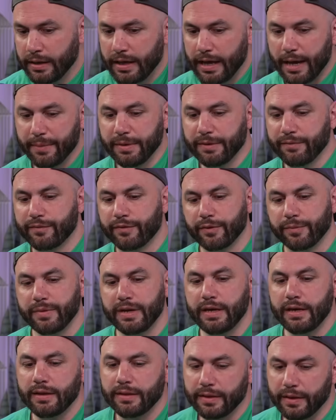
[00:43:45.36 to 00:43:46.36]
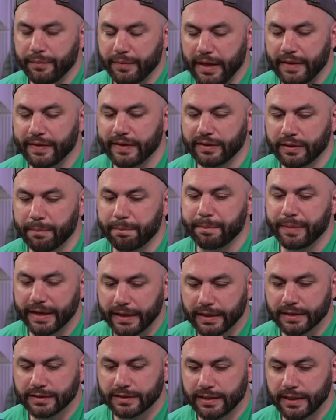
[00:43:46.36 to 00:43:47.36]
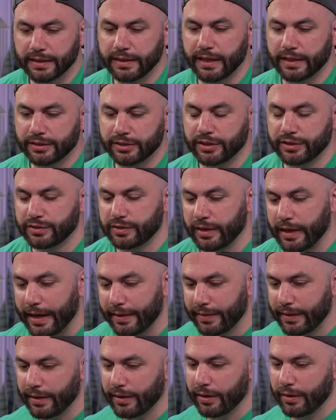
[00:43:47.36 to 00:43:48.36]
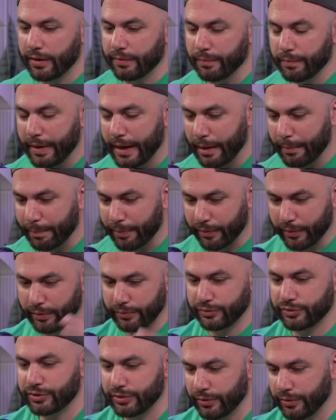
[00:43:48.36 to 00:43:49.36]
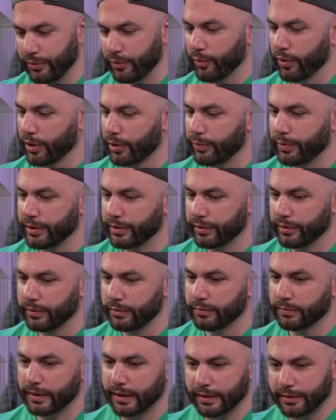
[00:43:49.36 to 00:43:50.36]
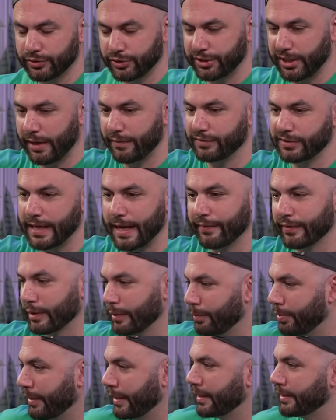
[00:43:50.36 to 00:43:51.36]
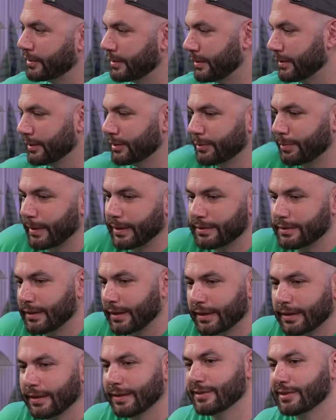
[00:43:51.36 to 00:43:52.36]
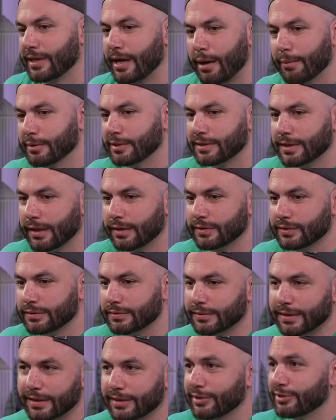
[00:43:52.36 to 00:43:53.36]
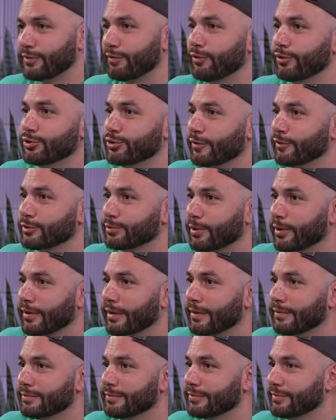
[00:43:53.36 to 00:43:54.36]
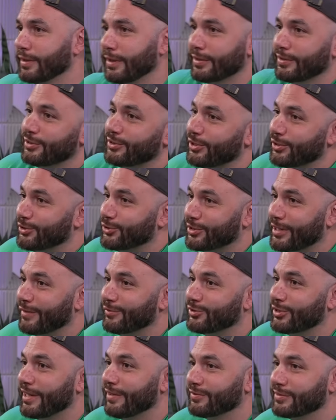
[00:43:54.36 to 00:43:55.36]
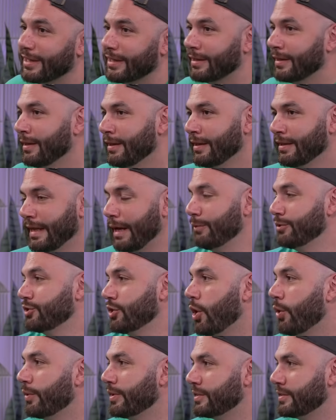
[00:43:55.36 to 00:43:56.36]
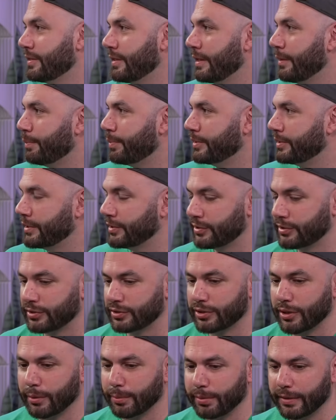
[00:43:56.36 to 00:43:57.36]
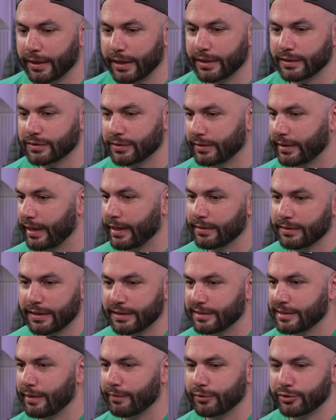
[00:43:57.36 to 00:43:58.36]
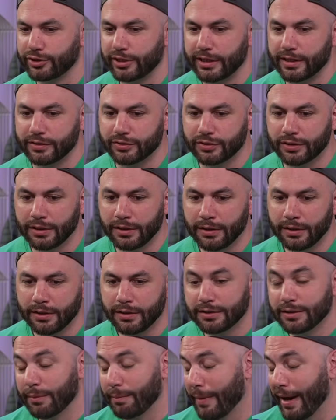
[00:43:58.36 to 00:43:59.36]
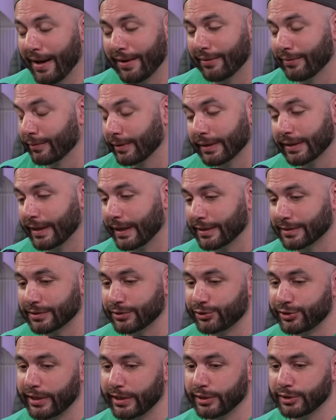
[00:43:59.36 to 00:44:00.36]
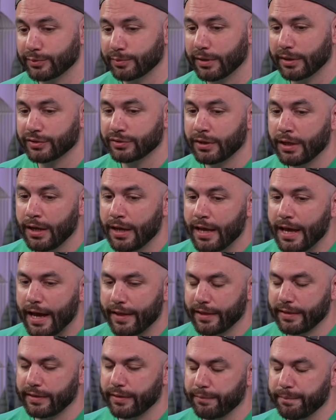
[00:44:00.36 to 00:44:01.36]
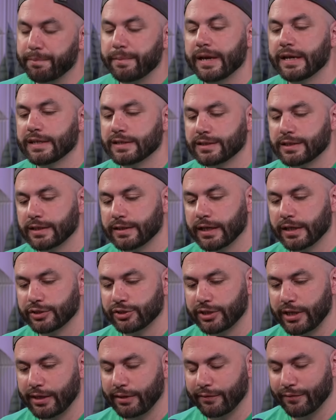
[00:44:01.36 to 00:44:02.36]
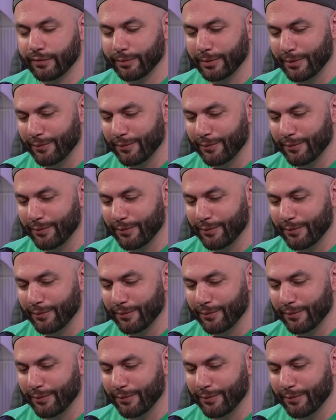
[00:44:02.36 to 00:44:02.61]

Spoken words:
I mean, for me, I think the biggest thing because I think my approach to the work we do, like chefs having a place in these spaces, like it's common sense. Like it's a food service program, so you should have chefs. Like that was always the impetus to start Brigade, so that has never changed. The model really hasn't changed much. I think the biggest thing that changed from the